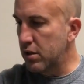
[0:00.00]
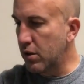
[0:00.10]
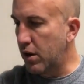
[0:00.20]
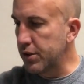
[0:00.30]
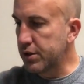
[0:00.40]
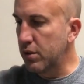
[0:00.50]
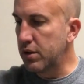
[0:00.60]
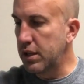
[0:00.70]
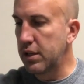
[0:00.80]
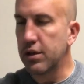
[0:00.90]
You'll also
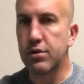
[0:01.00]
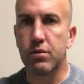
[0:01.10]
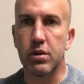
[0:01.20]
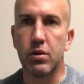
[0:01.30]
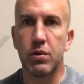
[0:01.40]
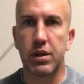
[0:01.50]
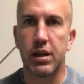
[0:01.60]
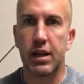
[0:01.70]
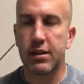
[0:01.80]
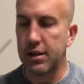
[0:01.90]
need a drill with an
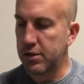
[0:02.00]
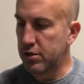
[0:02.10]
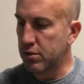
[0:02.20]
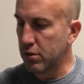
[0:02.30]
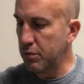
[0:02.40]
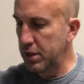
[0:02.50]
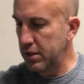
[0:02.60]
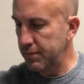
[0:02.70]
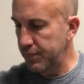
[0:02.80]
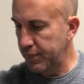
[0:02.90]
1/8" drill bit,